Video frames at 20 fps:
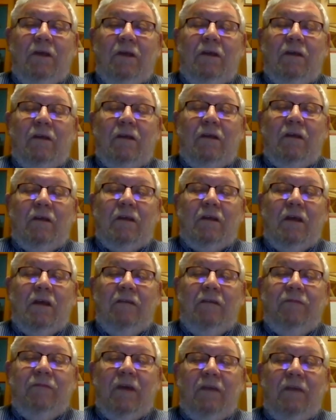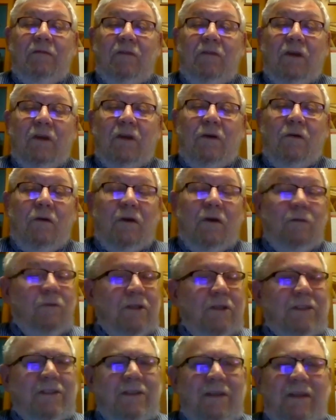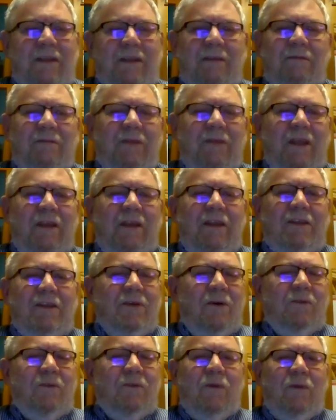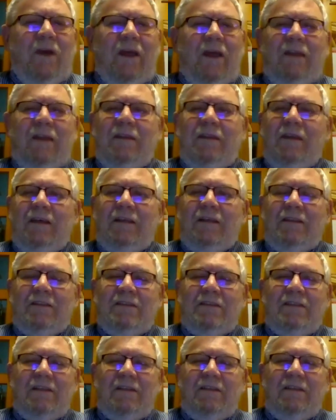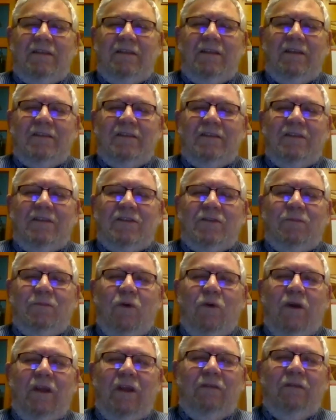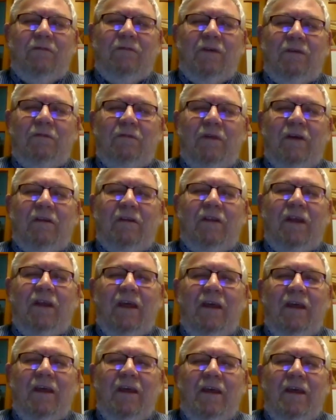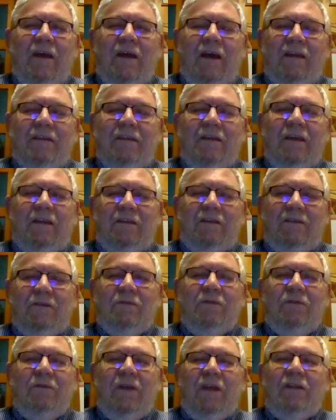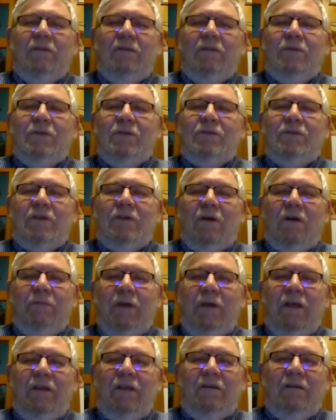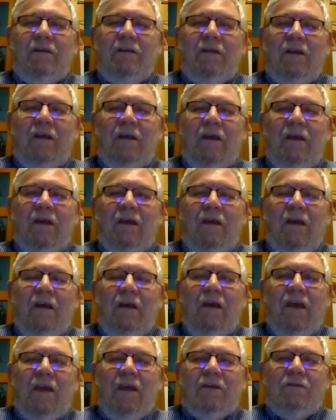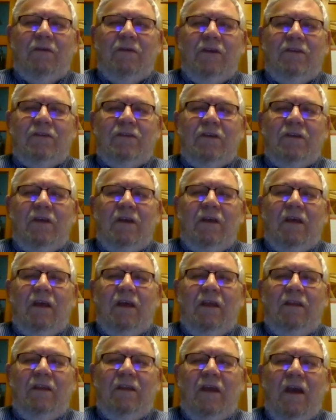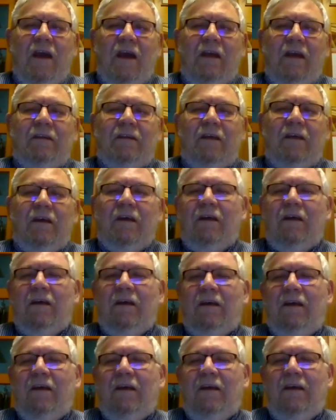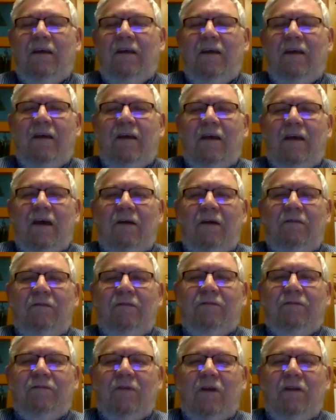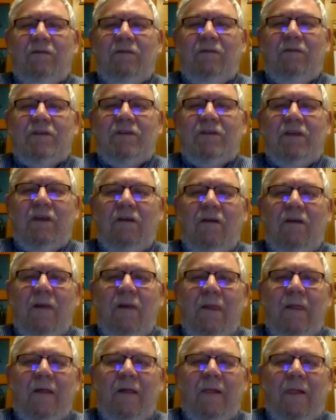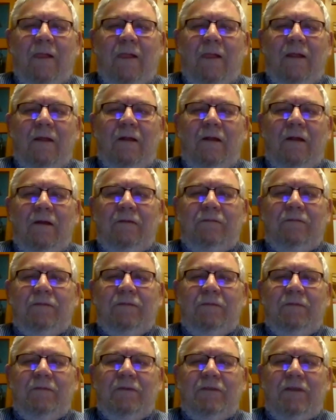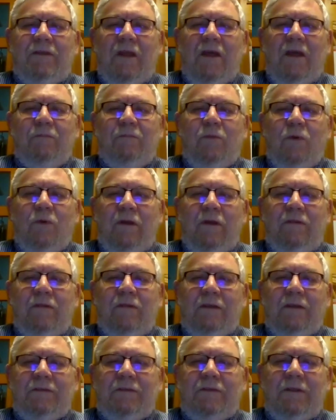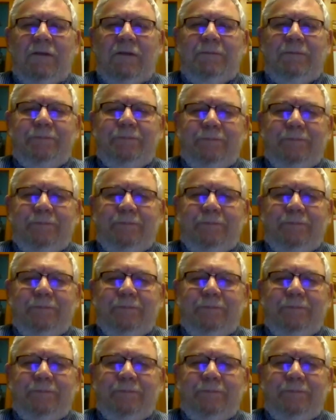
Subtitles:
kind of favor the corn, which in its own way, I think is disappointing. We really, I think, do need to boost our bean acreage, and that out in front of us here from the standpoint that